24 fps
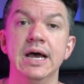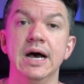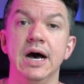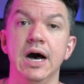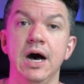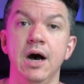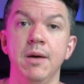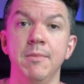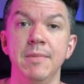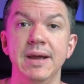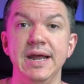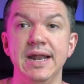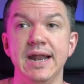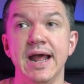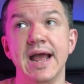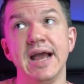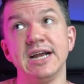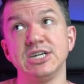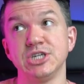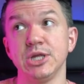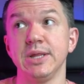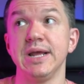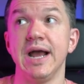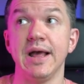Um, and I
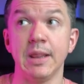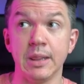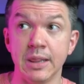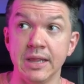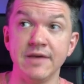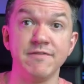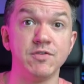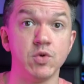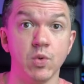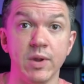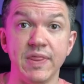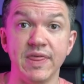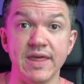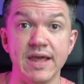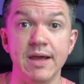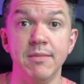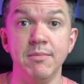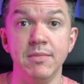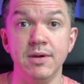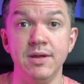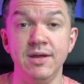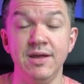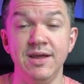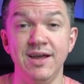actually, I lived with
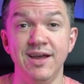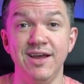him